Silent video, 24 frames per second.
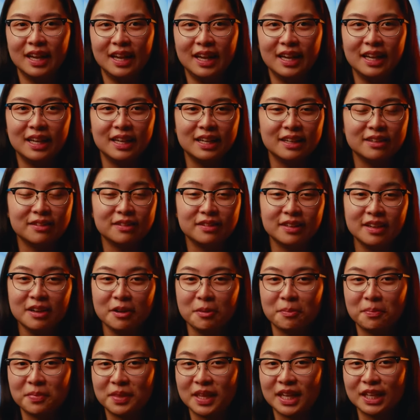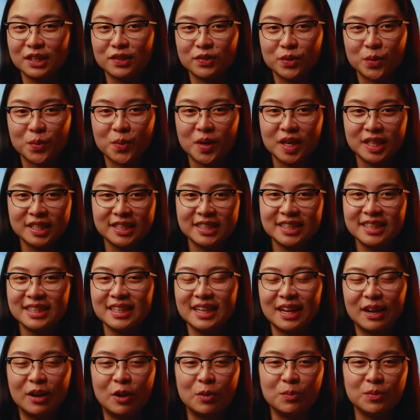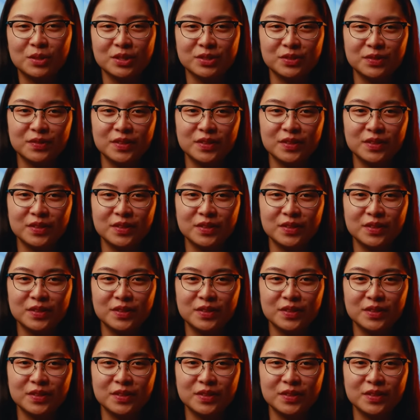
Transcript: And yeah, thanks for watching. I hope this